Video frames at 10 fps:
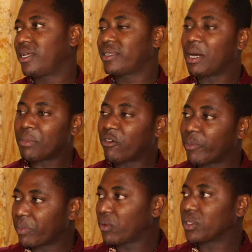Number of
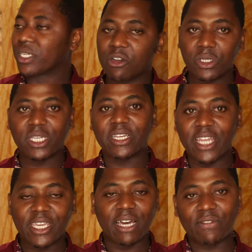people was increasing
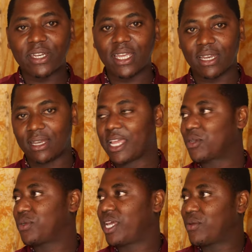day after day.
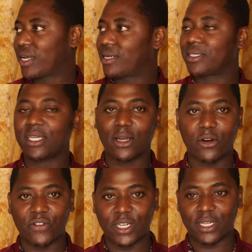Like today, you can see
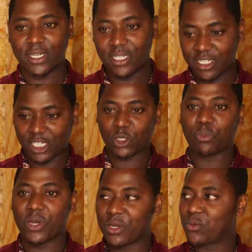COVID. It just
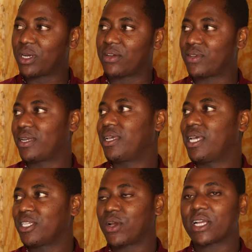spread one after.
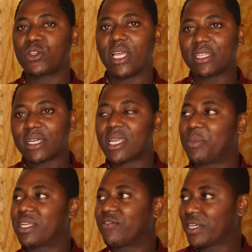So actually, at that
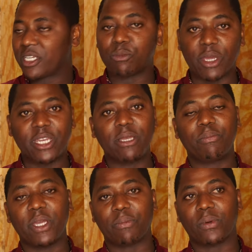time, it affected many
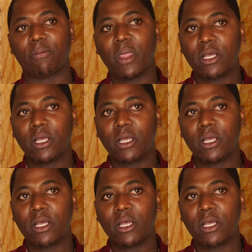people.